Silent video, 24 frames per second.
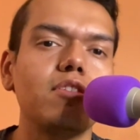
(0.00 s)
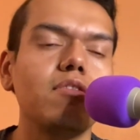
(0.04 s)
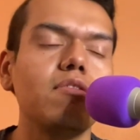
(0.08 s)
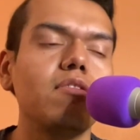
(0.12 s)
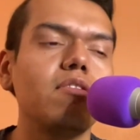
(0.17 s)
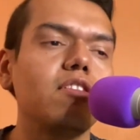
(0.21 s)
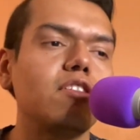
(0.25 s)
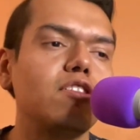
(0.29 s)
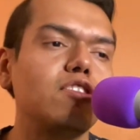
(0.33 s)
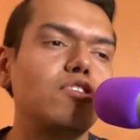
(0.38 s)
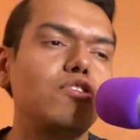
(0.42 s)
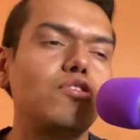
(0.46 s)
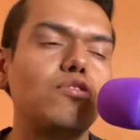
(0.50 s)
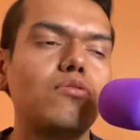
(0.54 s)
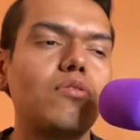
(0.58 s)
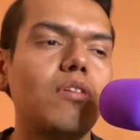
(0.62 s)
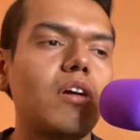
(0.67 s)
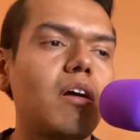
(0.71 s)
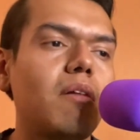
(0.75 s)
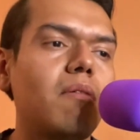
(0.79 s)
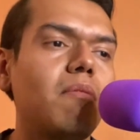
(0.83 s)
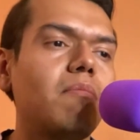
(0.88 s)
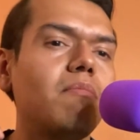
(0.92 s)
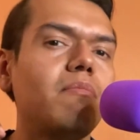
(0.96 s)

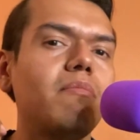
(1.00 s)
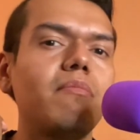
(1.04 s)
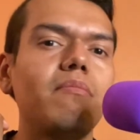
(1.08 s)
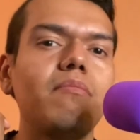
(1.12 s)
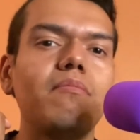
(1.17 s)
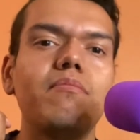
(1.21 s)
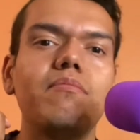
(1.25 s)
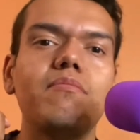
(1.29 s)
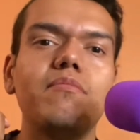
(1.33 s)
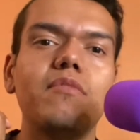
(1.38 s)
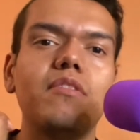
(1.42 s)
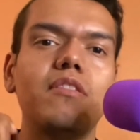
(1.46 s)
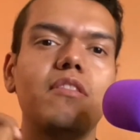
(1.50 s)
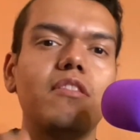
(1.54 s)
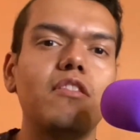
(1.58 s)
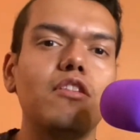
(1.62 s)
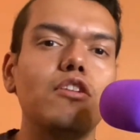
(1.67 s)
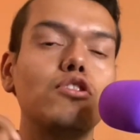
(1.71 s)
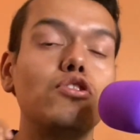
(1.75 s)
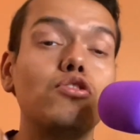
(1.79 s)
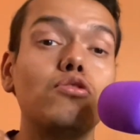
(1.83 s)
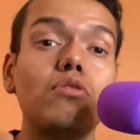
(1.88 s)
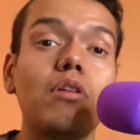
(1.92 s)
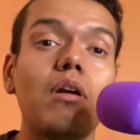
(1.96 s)

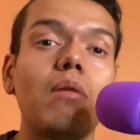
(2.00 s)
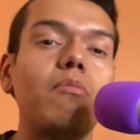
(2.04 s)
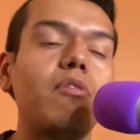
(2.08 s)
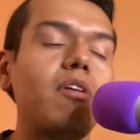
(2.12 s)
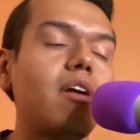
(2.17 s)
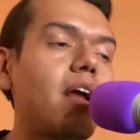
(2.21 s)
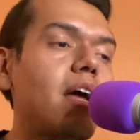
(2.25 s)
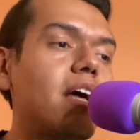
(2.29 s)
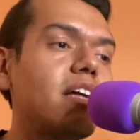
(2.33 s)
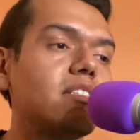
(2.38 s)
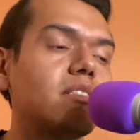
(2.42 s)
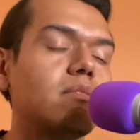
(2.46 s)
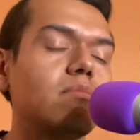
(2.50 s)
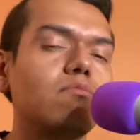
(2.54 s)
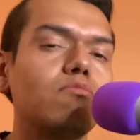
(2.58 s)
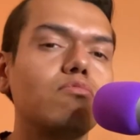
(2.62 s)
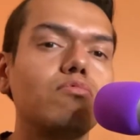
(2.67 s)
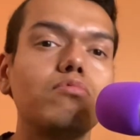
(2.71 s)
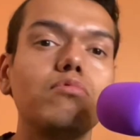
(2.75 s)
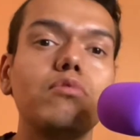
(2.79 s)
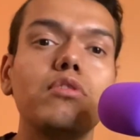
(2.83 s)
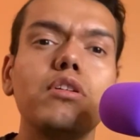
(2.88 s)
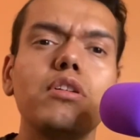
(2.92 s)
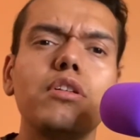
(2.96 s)
The drummer had some
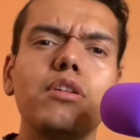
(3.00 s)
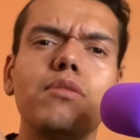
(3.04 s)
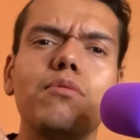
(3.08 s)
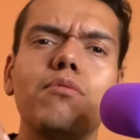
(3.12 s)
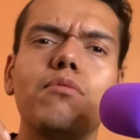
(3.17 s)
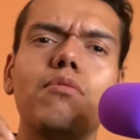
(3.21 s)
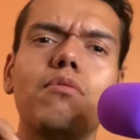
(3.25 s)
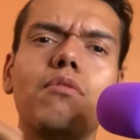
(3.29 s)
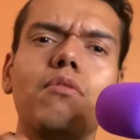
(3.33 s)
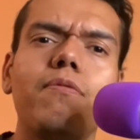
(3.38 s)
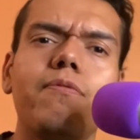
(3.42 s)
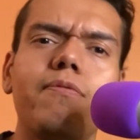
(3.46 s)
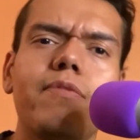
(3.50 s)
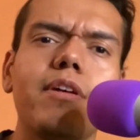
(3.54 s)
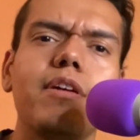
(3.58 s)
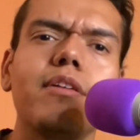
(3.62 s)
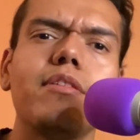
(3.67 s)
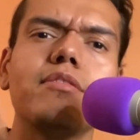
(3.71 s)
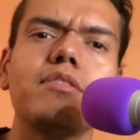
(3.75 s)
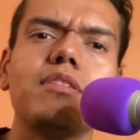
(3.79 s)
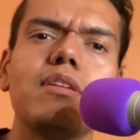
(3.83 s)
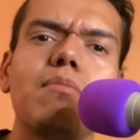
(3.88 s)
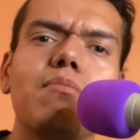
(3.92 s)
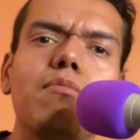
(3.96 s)
really cool
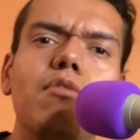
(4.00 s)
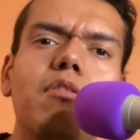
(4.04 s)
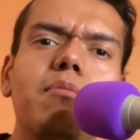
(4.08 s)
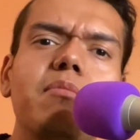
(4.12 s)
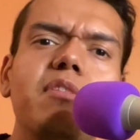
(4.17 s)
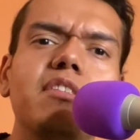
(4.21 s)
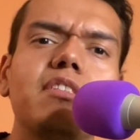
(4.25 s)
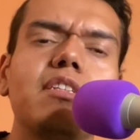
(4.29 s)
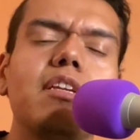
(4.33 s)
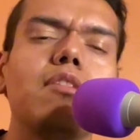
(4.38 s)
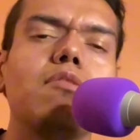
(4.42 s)
fills and moments, and